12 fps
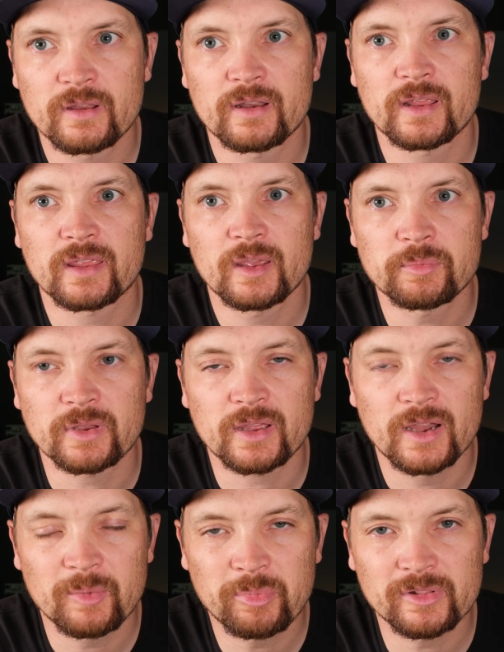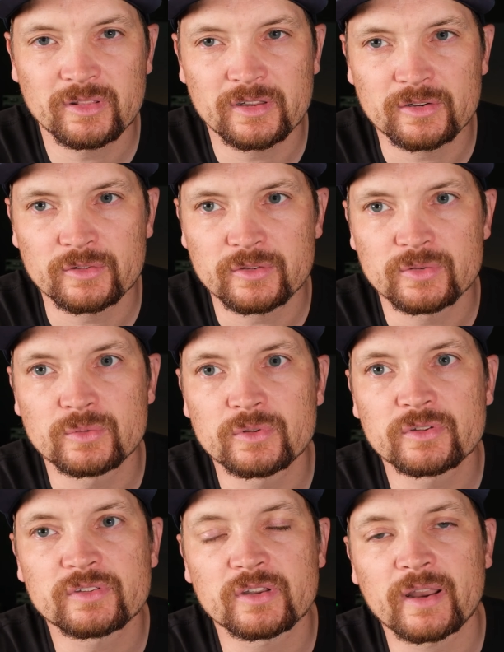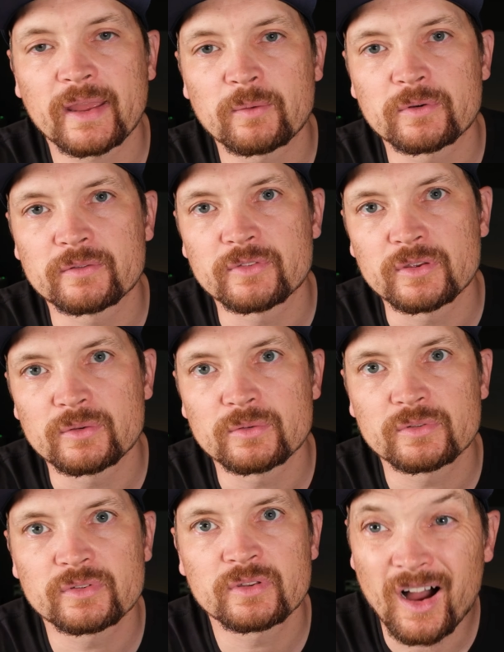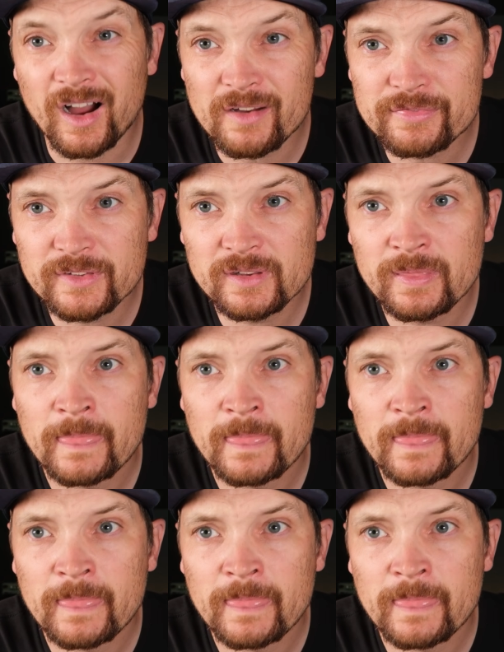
and I kept a couple little tools that I would have used often,